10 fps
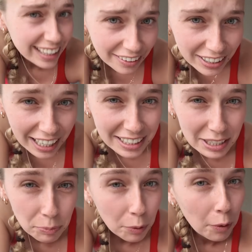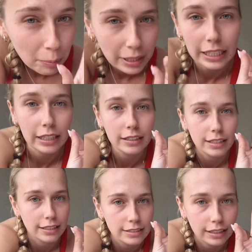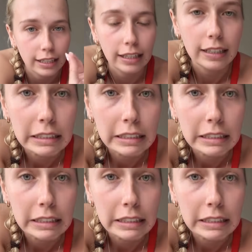I haven't actually properly tested it.